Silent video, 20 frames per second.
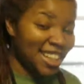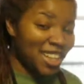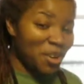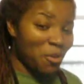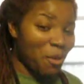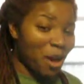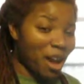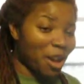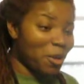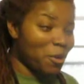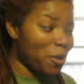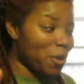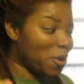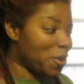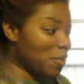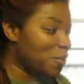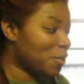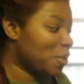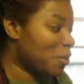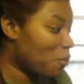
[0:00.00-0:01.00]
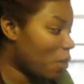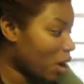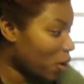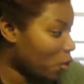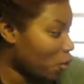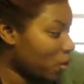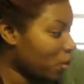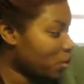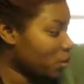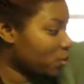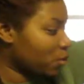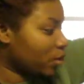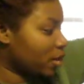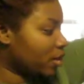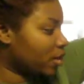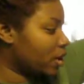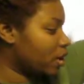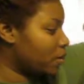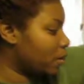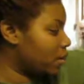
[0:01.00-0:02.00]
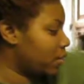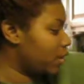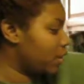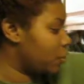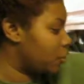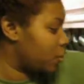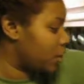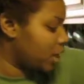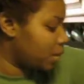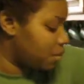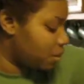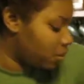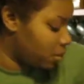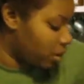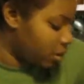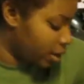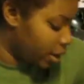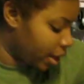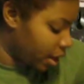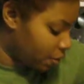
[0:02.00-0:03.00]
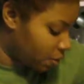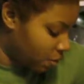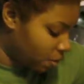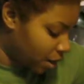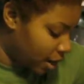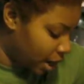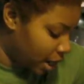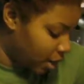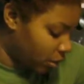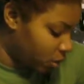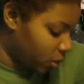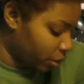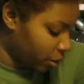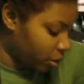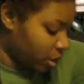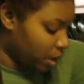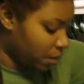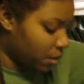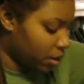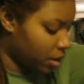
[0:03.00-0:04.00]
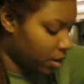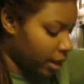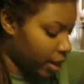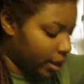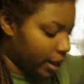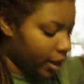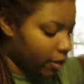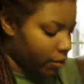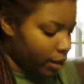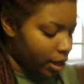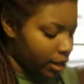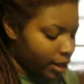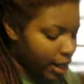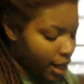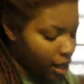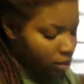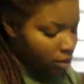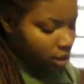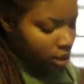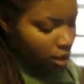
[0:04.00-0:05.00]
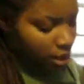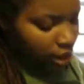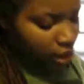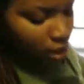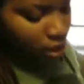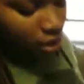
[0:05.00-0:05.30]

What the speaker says: guac oil. Guac oil is really good, but the thing is you got to be really careful about how long you keep it in there. Like right now, this is getting